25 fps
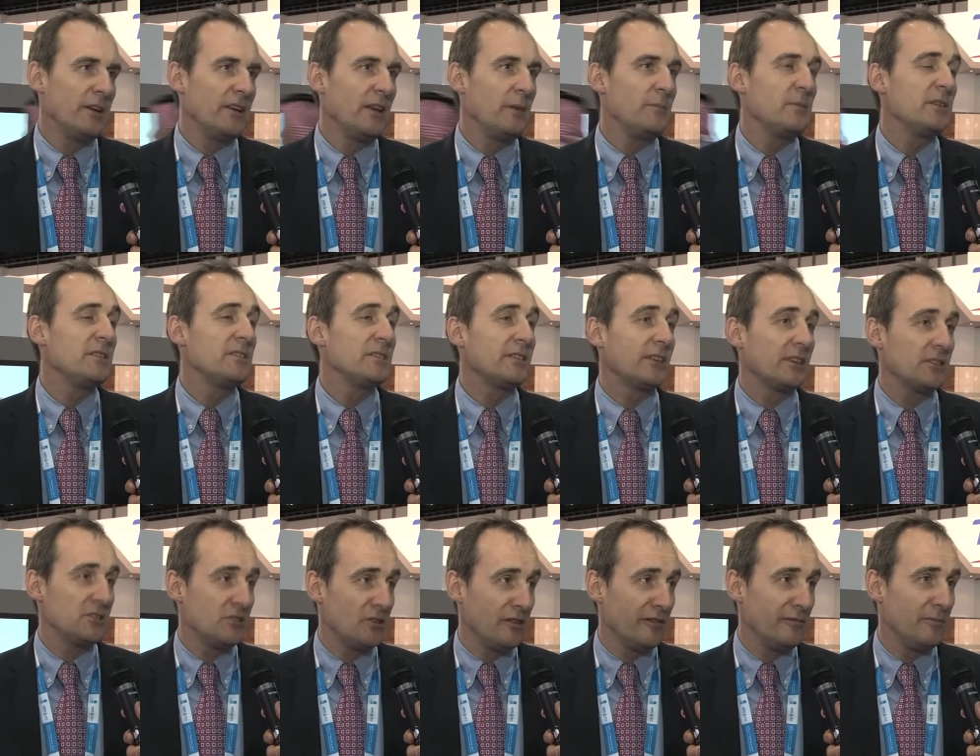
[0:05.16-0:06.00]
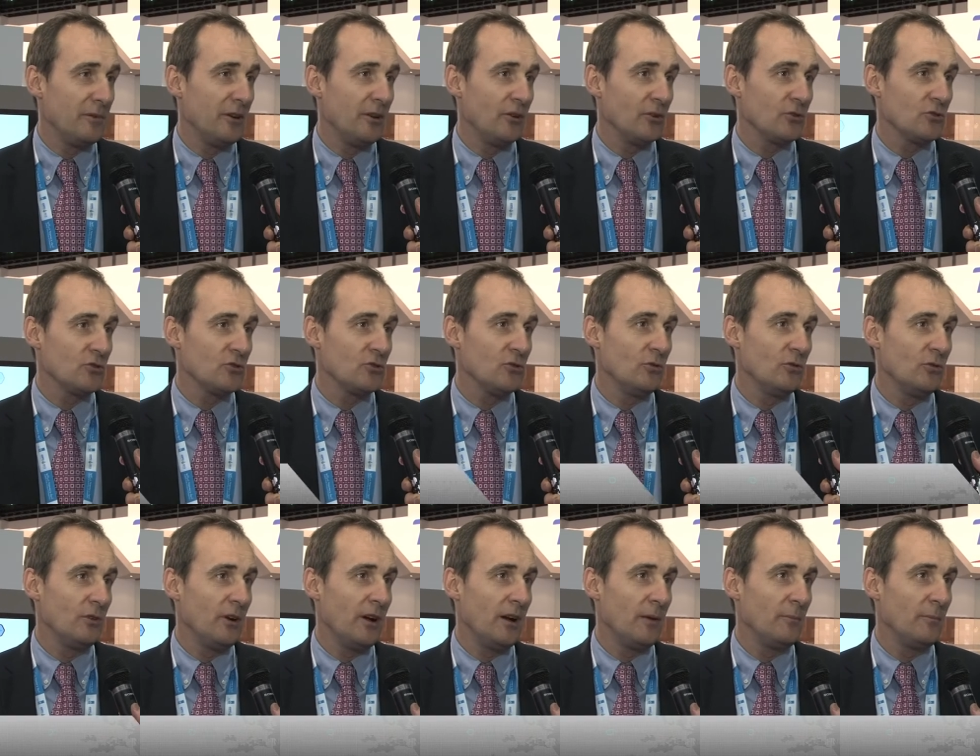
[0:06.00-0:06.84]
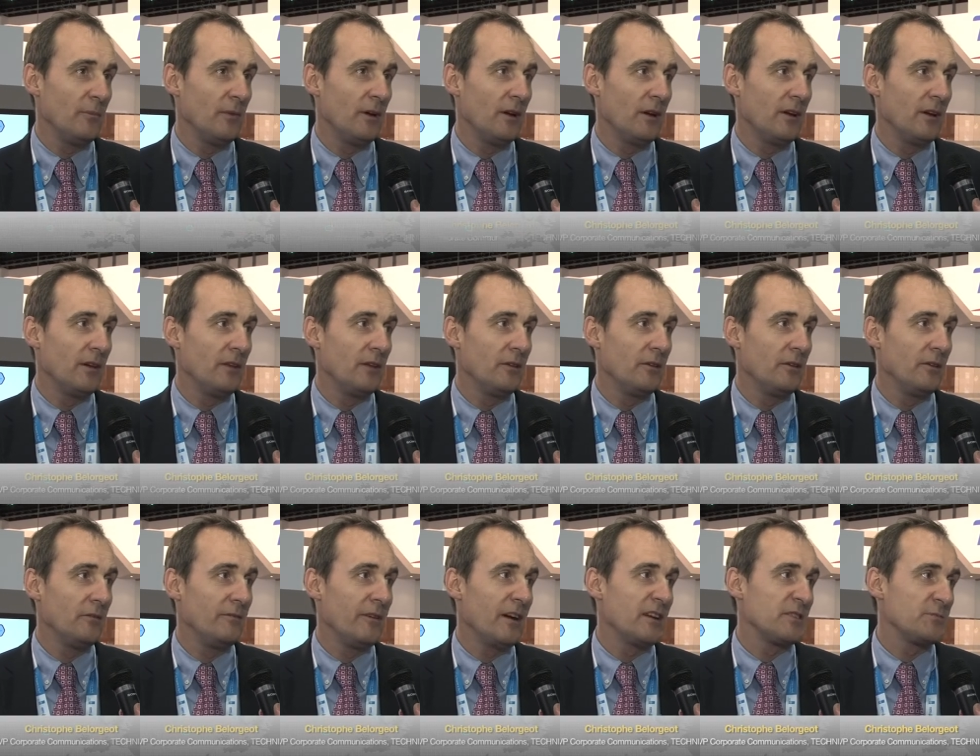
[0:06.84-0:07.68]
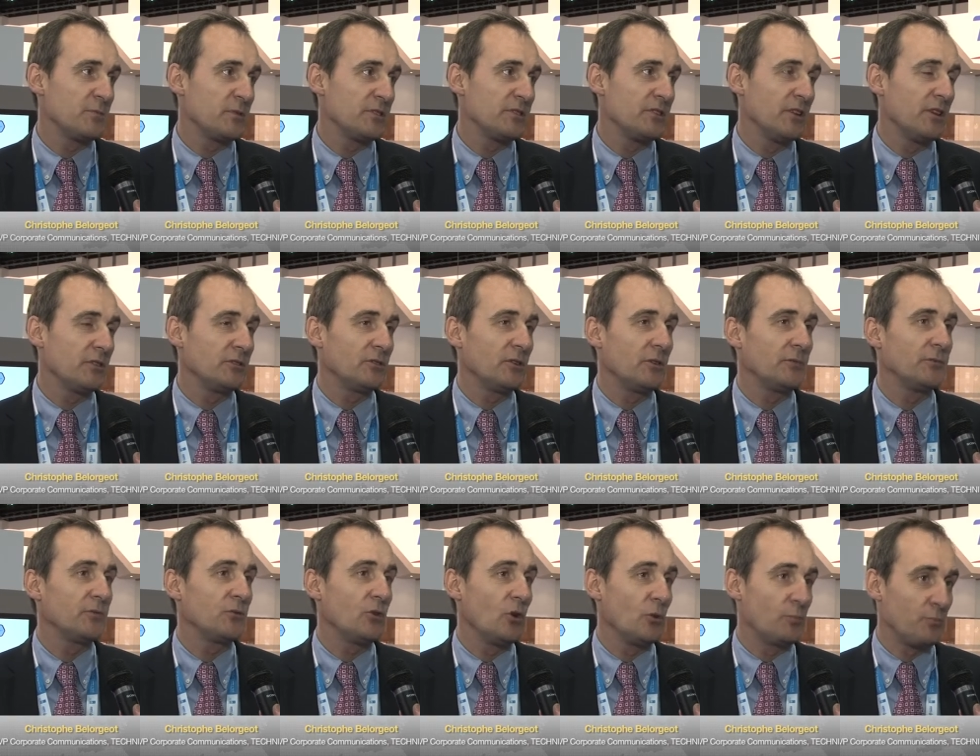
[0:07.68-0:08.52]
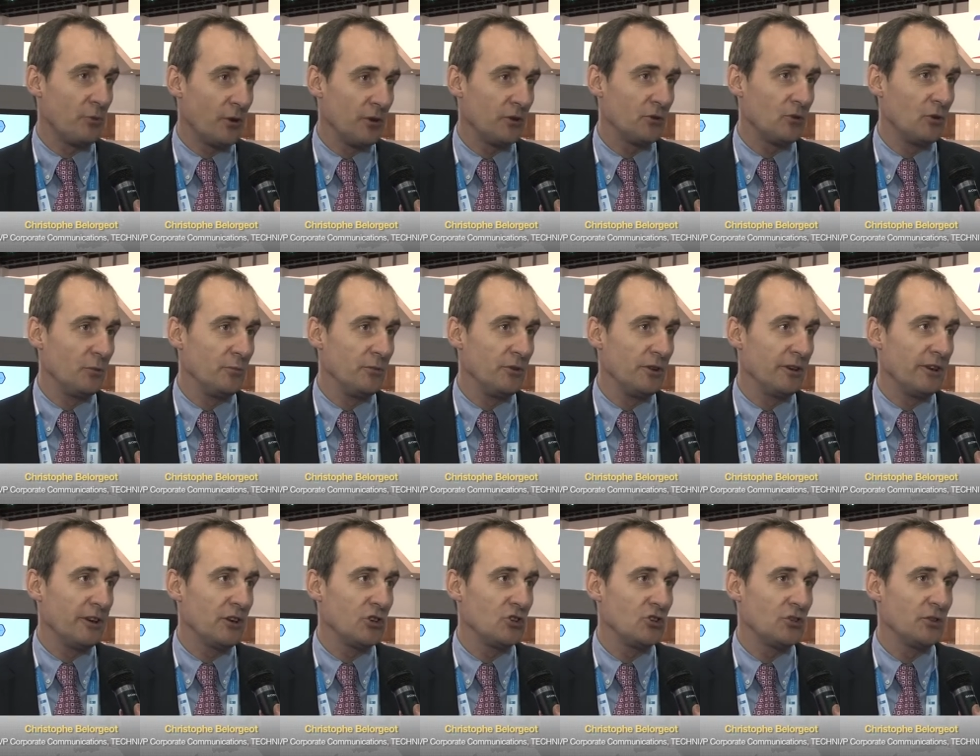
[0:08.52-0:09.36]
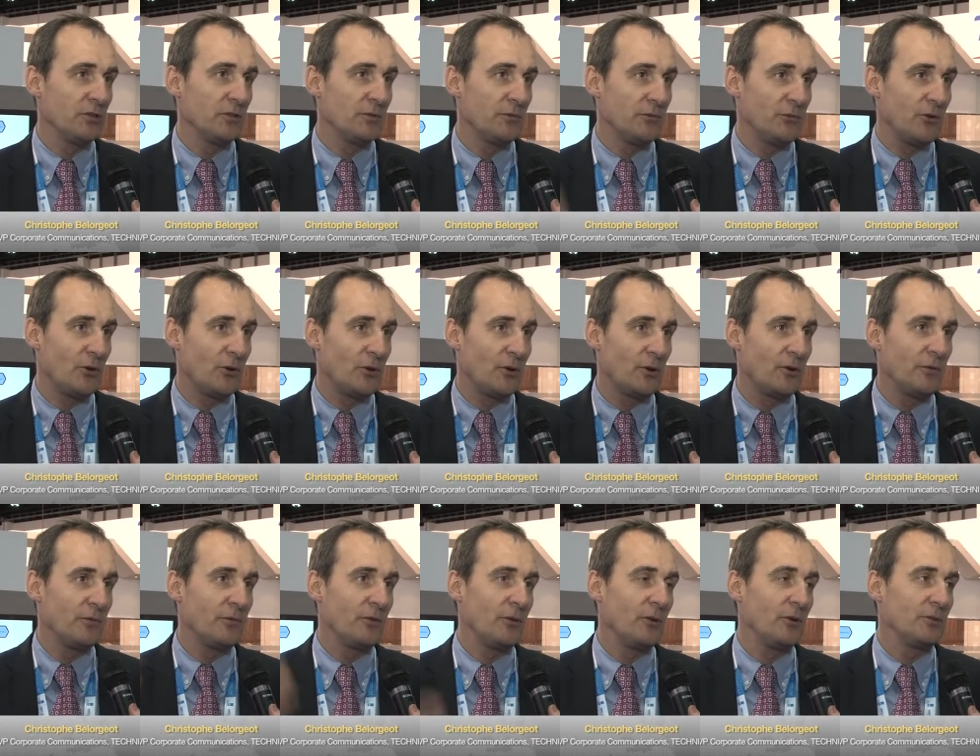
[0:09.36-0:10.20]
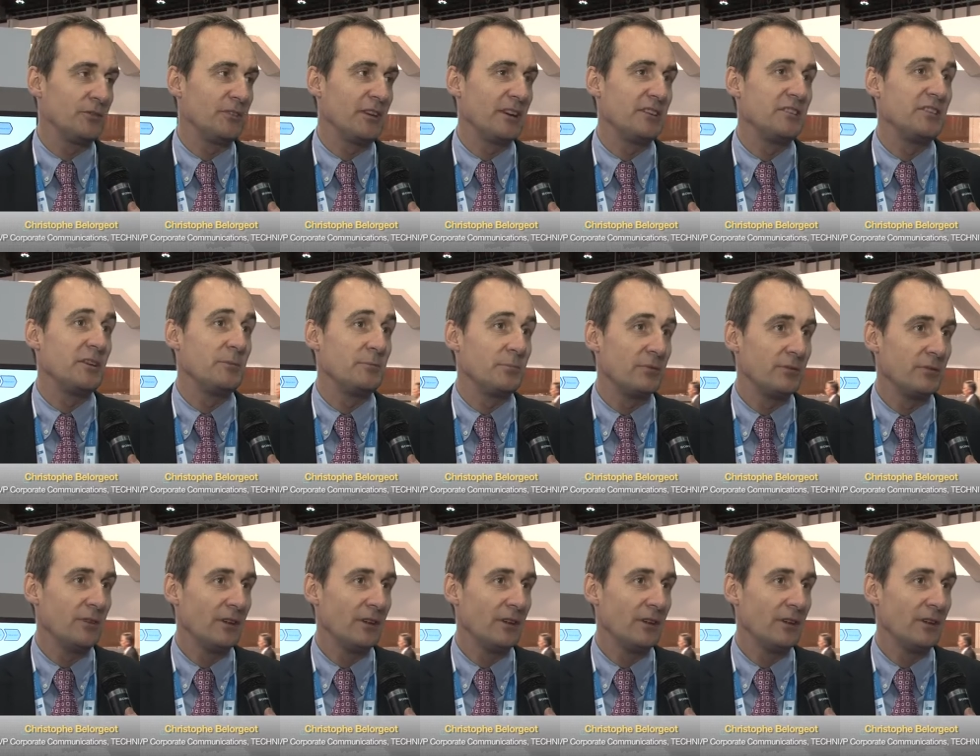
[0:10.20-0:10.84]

name is Christophe Belorgeot. I'm uh, the Vice President of Corporate Communication for, for Technip.